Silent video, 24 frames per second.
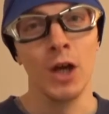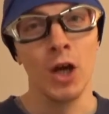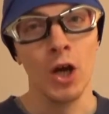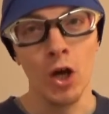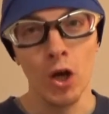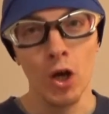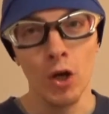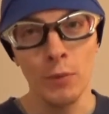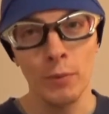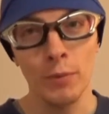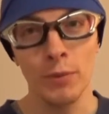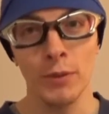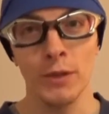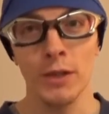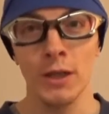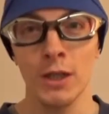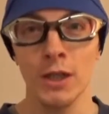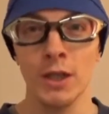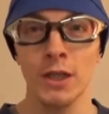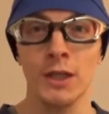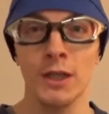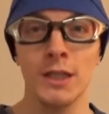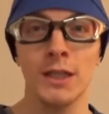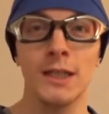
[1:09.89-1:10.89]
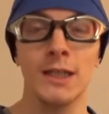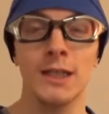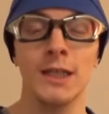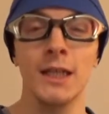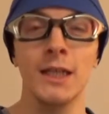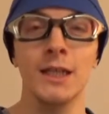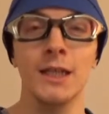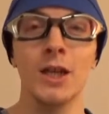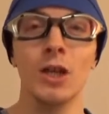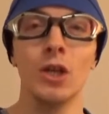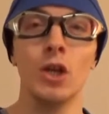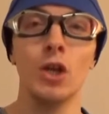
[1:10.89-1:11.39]
Hope to
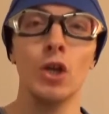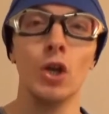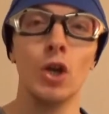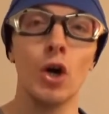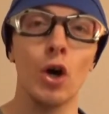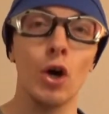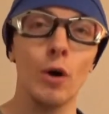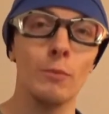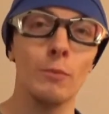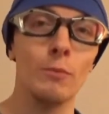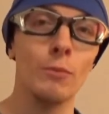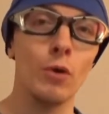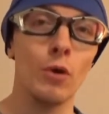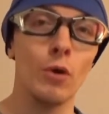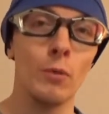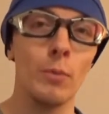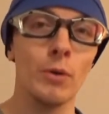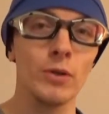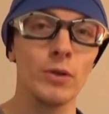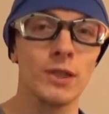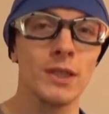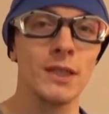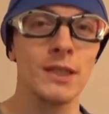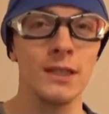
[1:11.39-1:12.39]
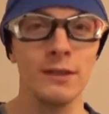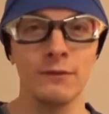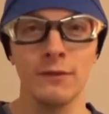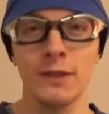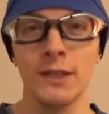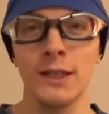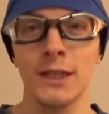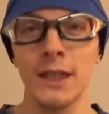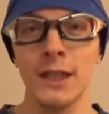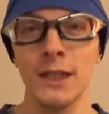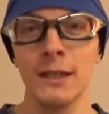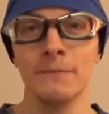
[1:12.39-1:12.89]
see a lot more
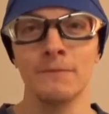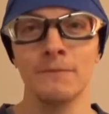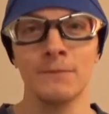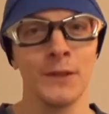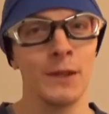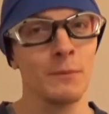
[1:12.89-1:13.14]
positivity.